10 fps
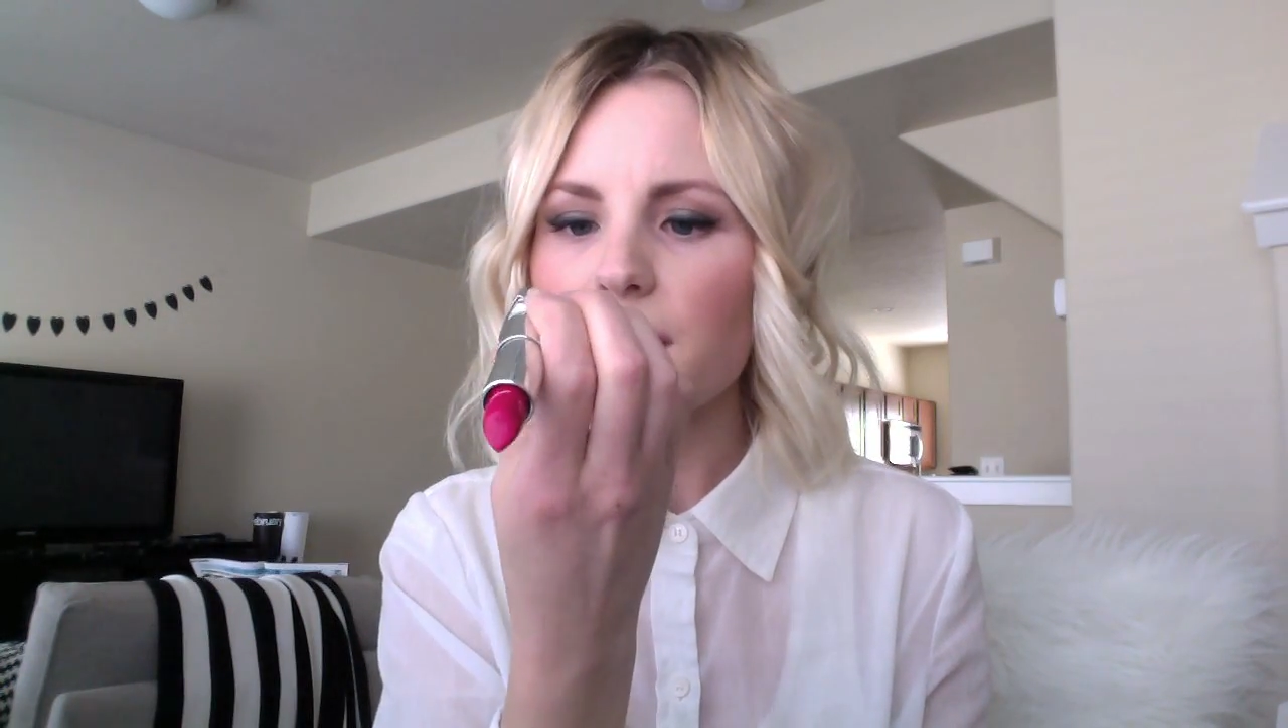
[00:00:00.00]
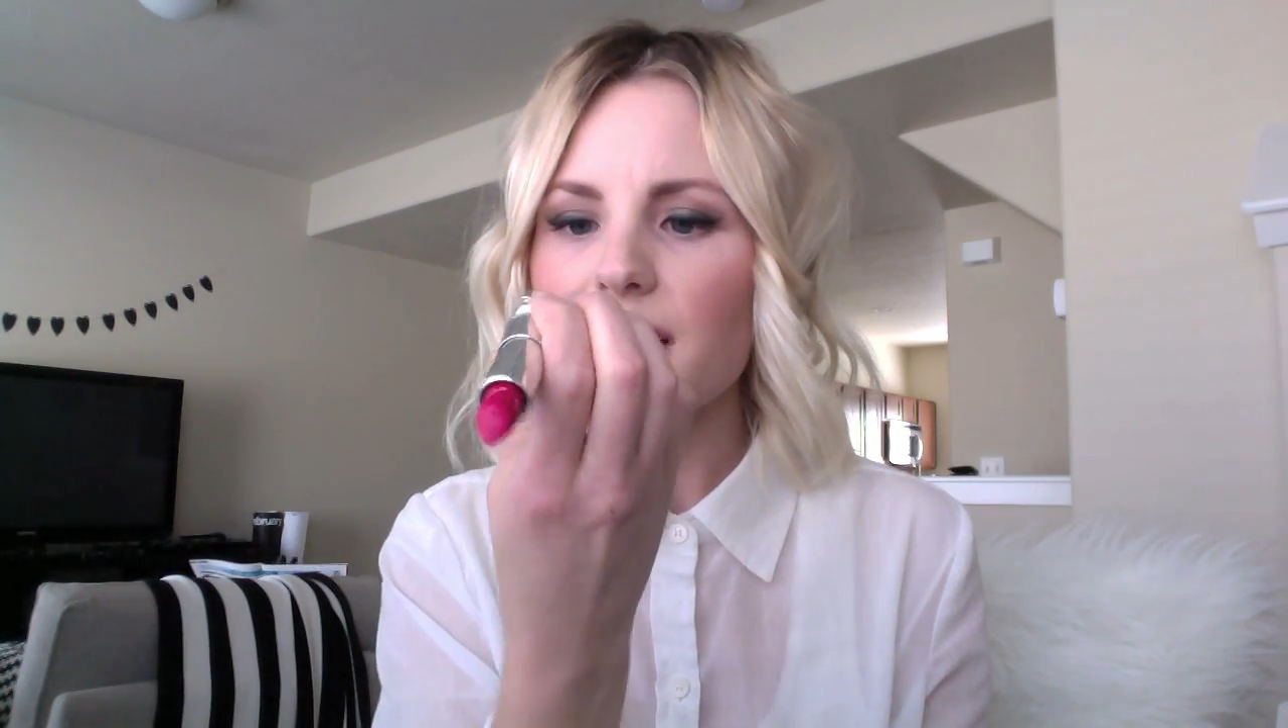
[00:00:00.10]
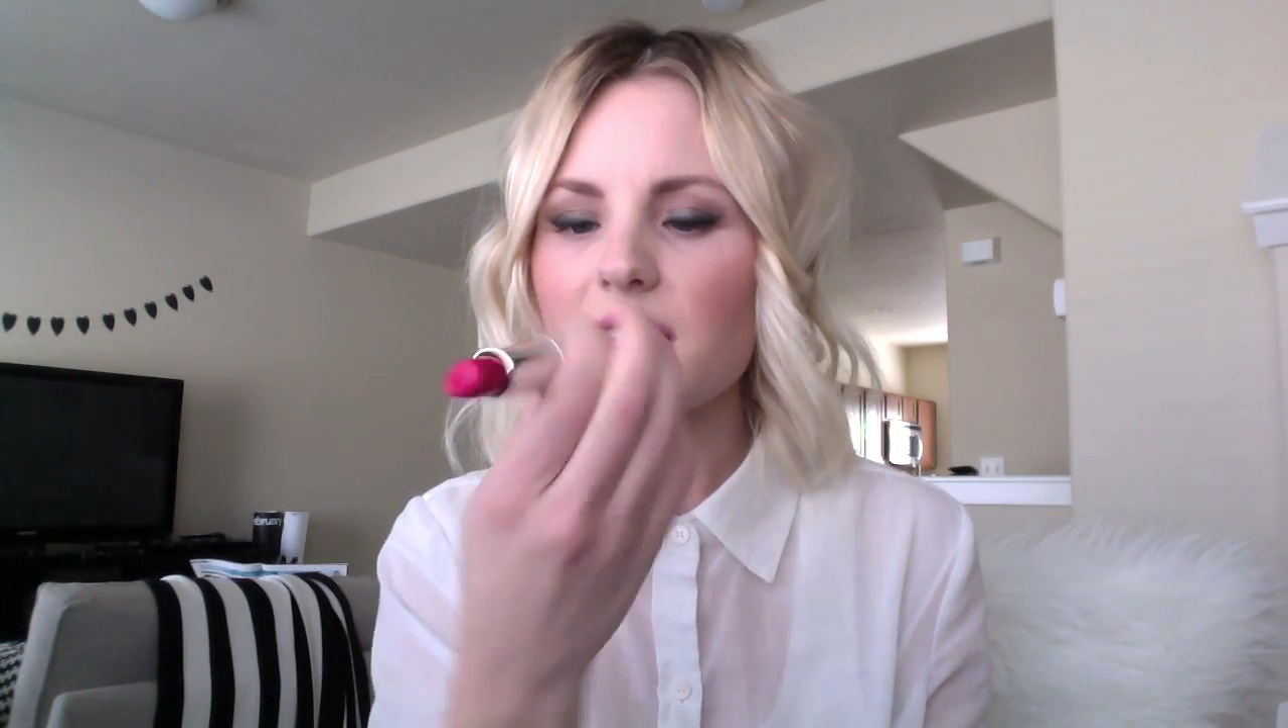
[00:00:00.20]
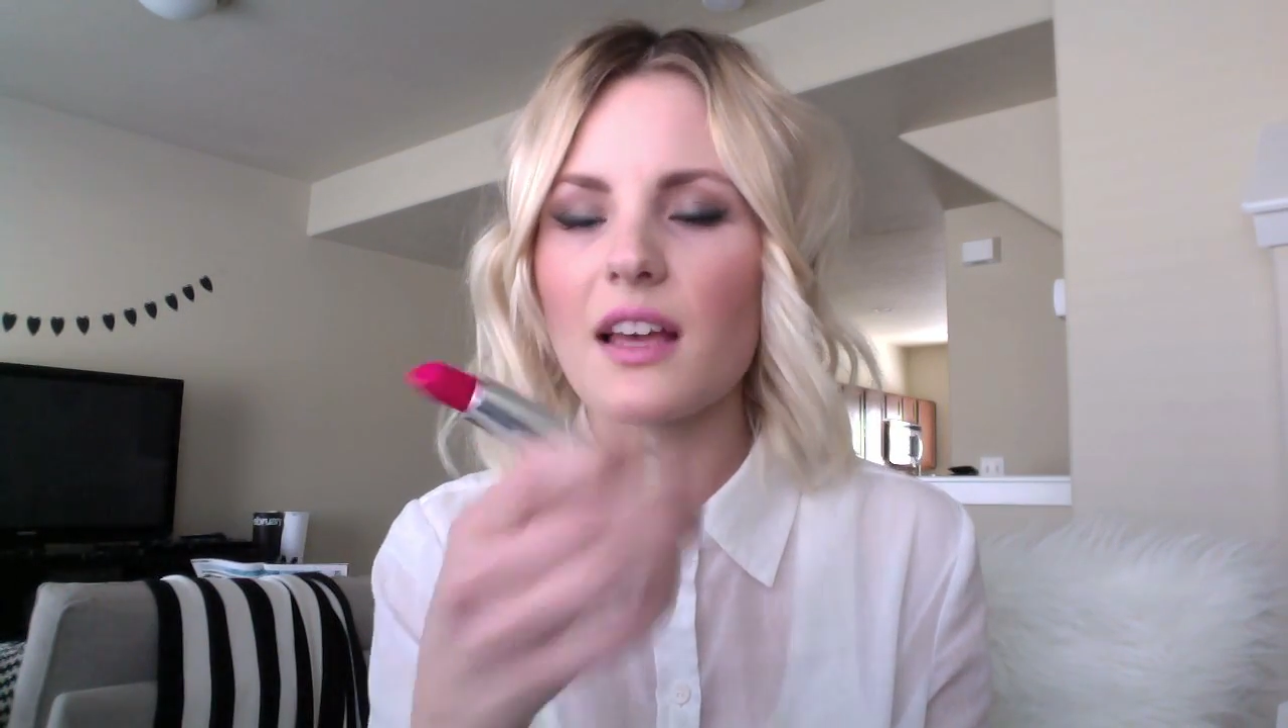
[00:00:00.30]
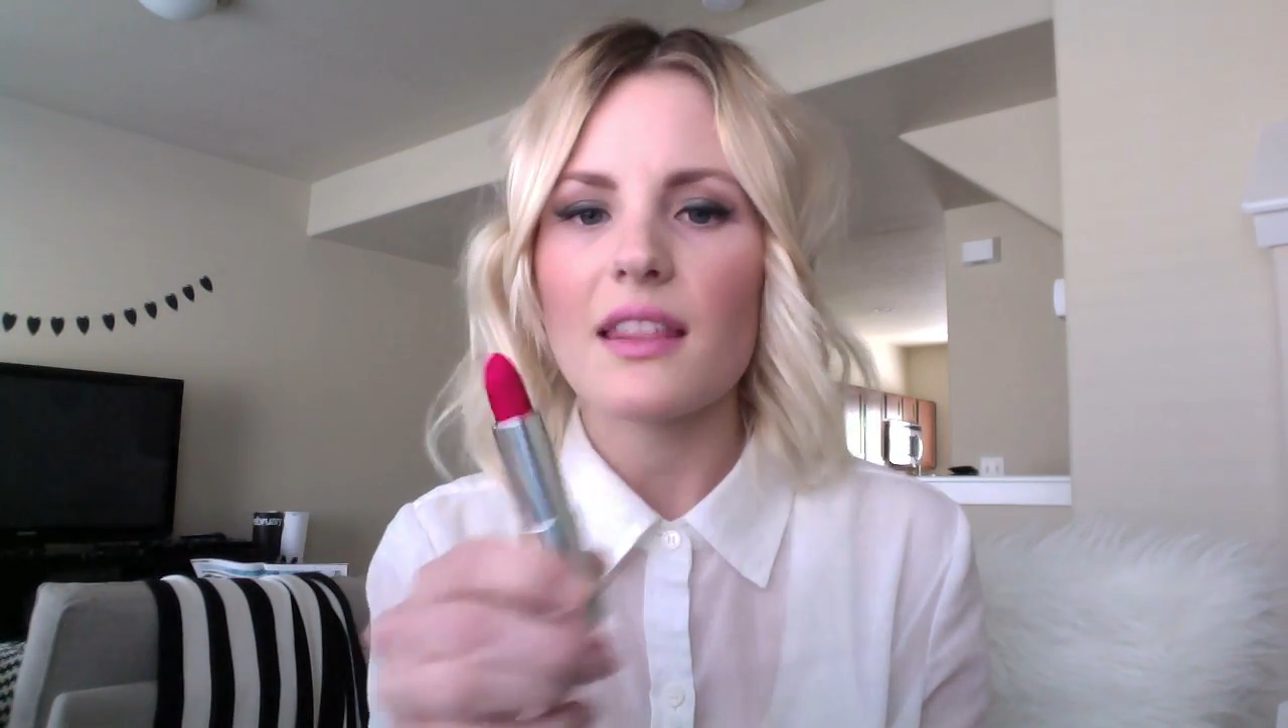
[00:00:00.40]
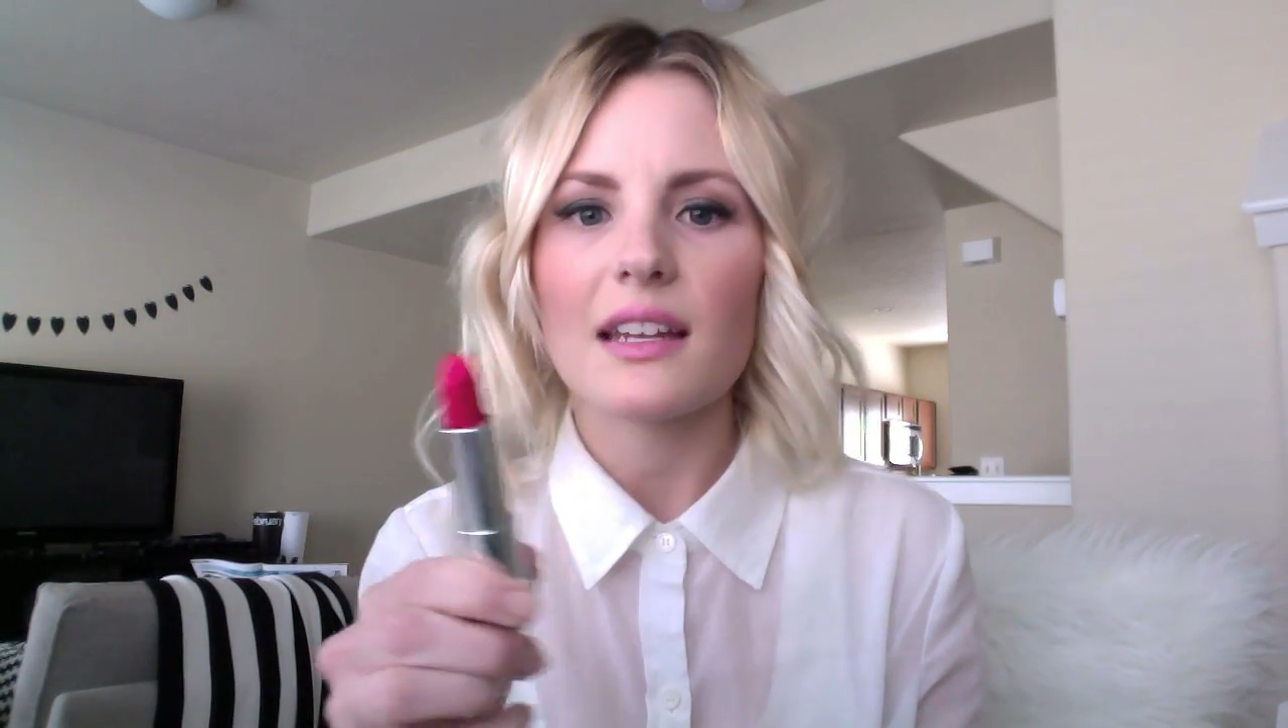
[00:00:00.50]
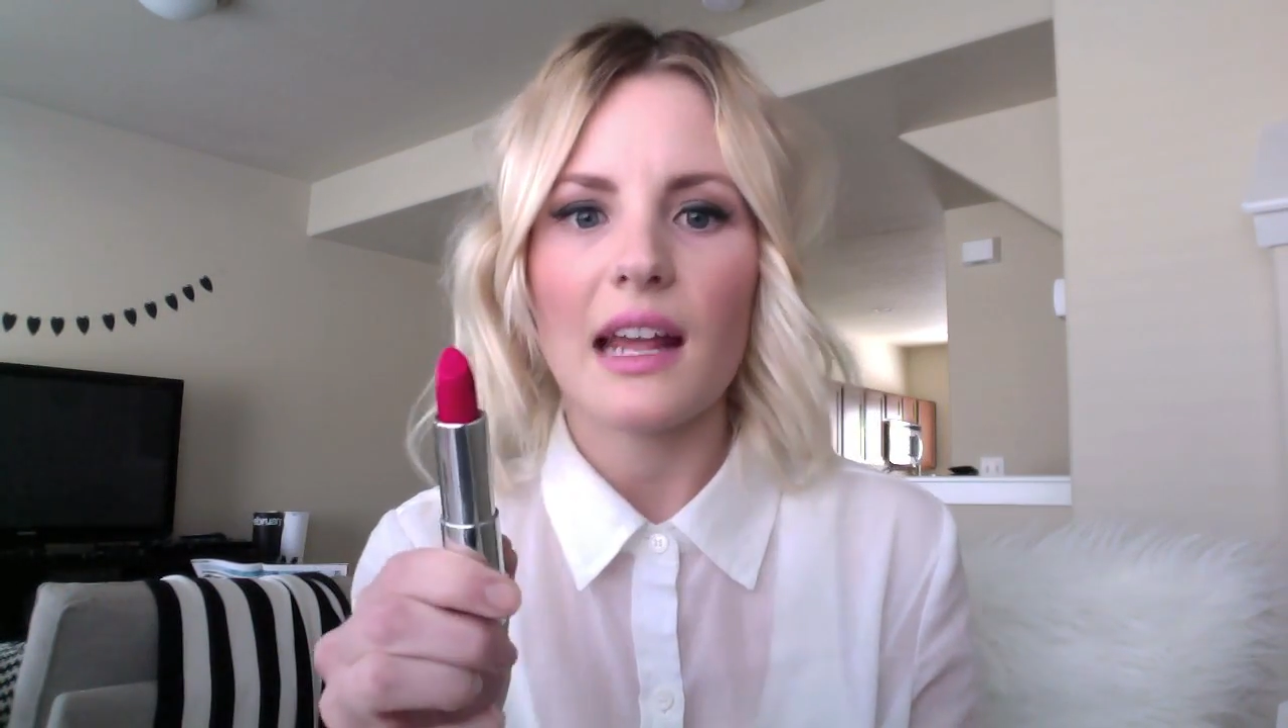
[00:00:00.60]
when I saw the